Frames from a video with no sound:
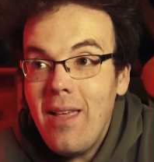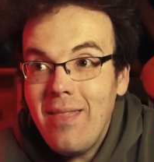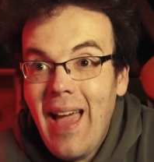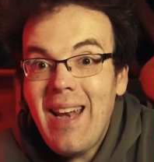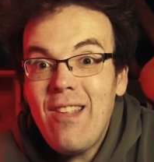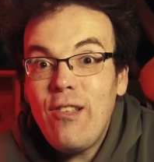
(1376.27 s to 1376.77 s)

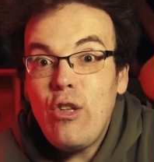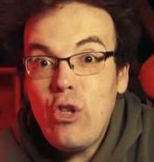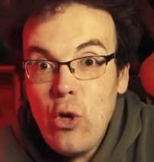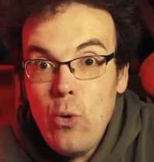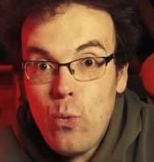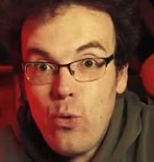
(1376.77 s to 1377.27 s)
That is
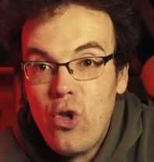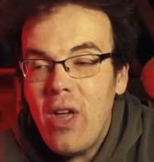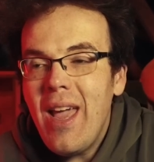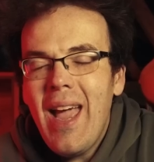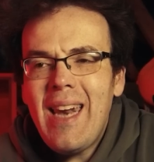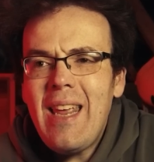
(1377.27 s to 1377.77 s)
huge
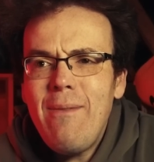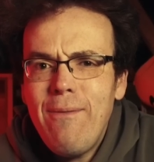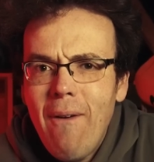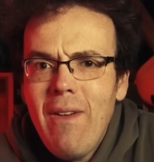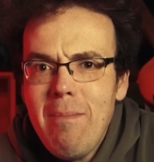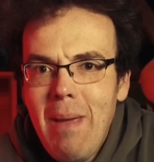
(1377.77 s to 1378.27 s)
and a
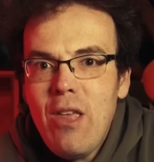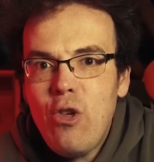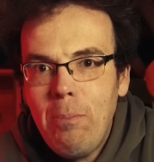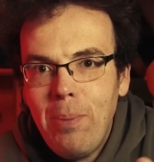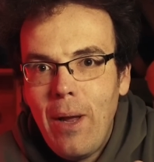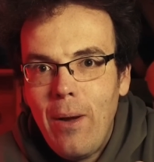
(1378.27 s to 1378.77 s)
very major
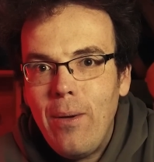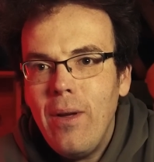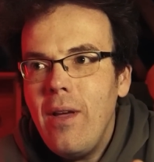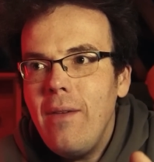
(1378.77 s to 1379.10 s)
blow